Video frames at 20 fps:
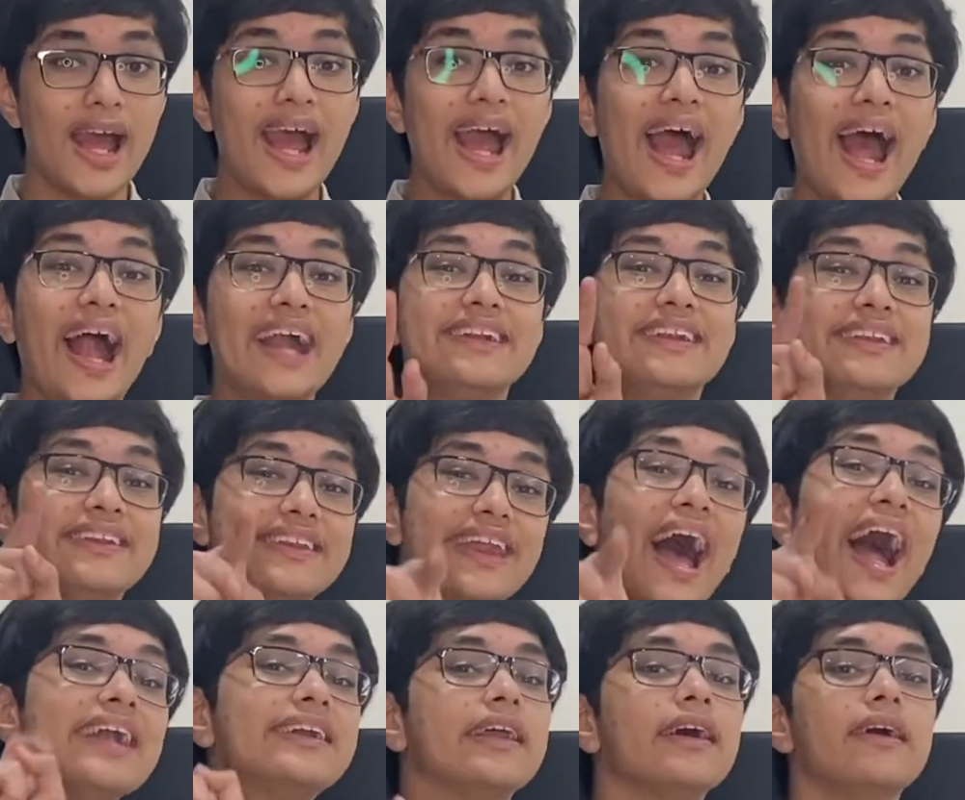And
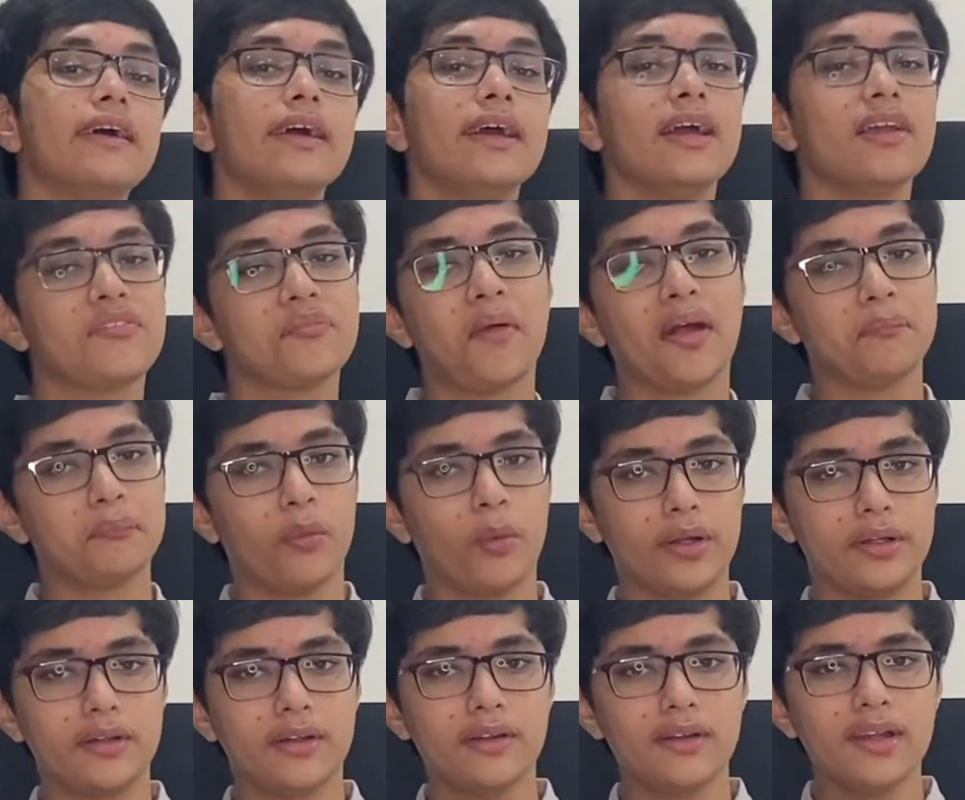that is my
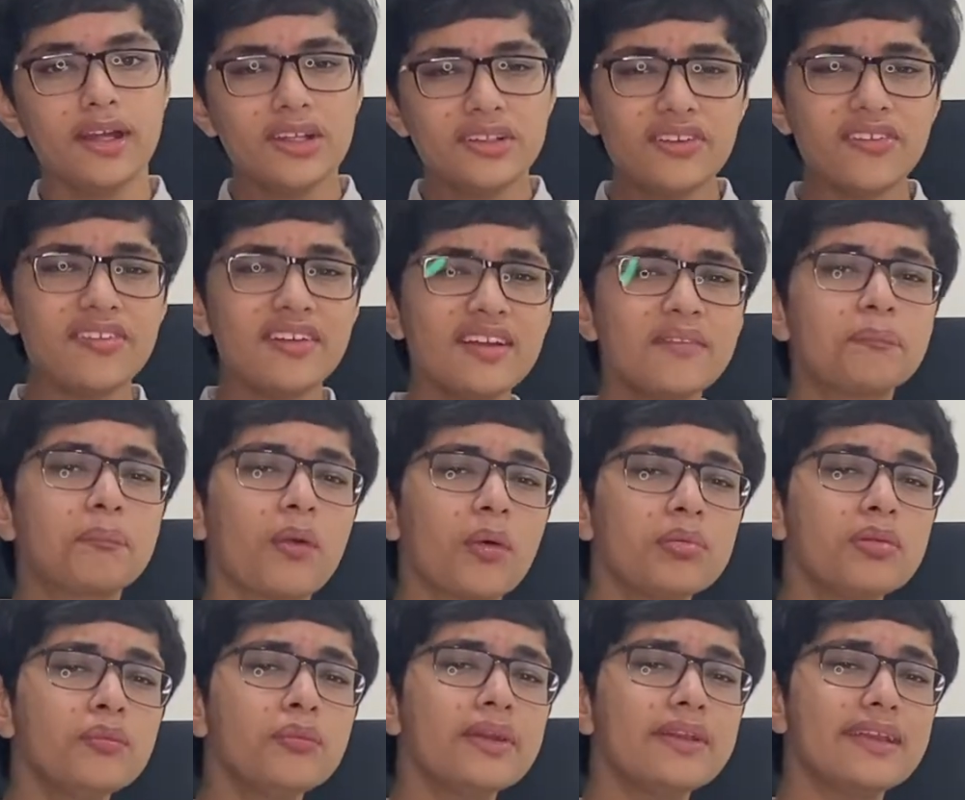point. You see, the
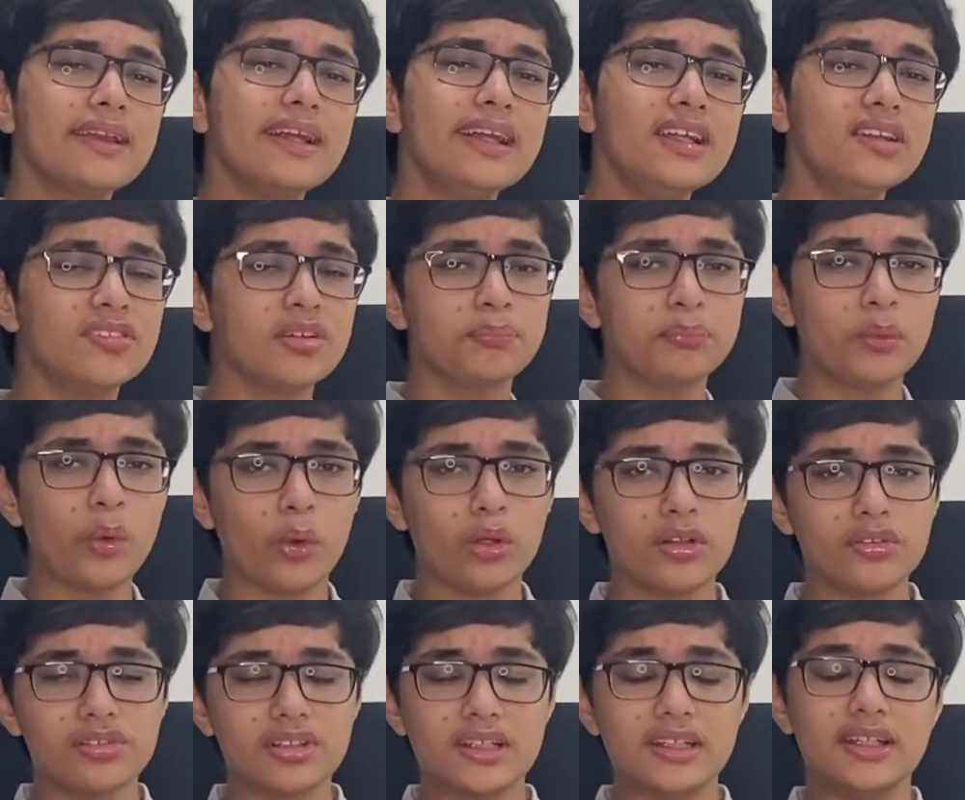problem with
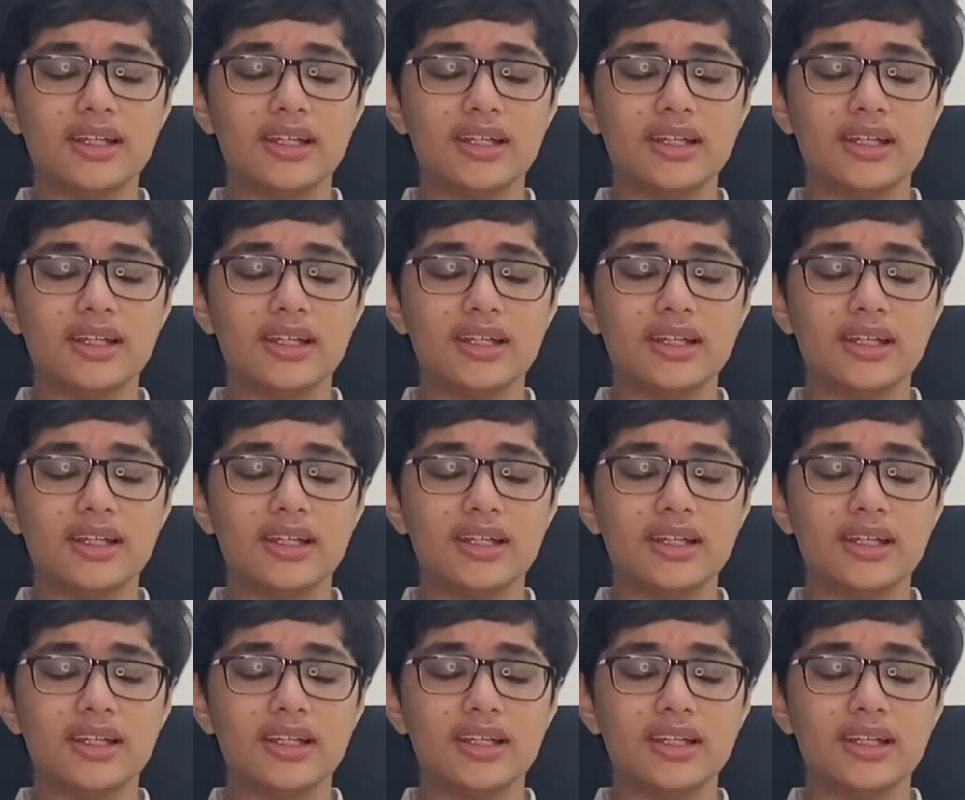Egyptology